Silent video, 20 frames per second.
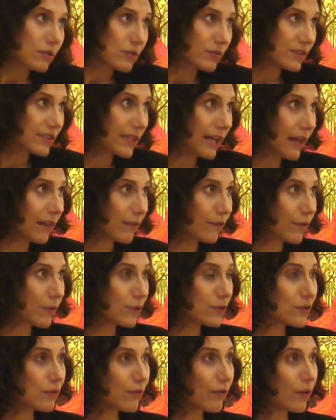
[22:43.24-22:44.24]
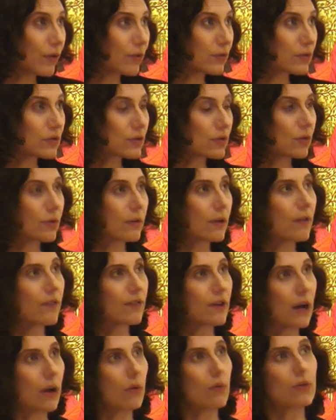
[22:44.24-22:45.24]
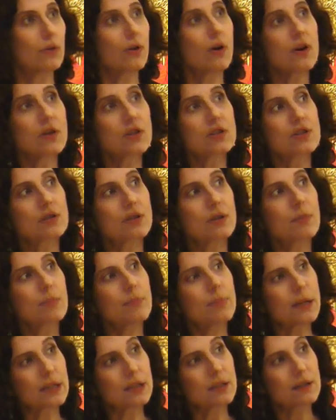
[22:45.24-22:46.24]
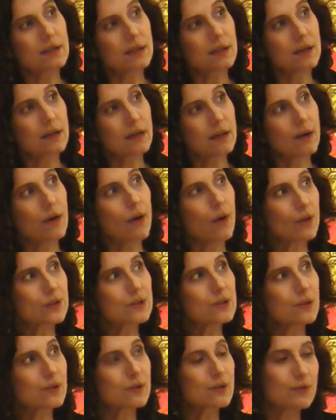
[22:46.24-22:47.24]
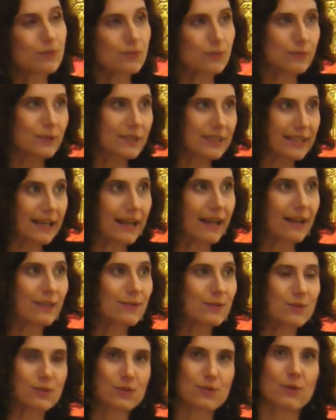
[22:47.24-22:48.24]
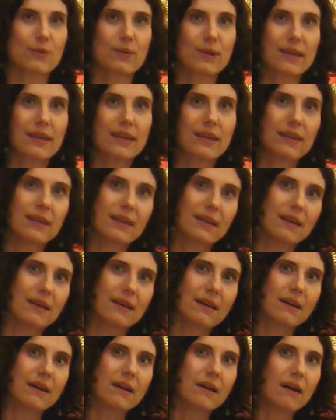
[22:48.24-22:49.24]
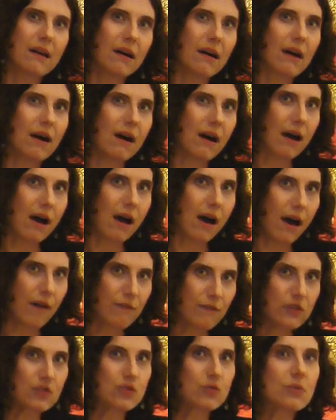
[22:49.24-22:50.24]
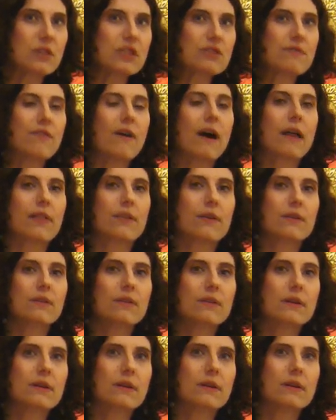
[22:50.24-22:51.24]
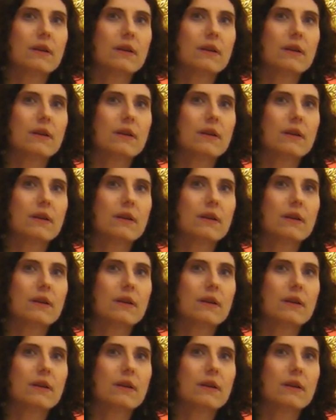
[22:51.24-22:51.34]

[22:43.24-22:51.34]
to tell, first of all, the story of Karl Deutsch, but also to tell the story of a Jewish father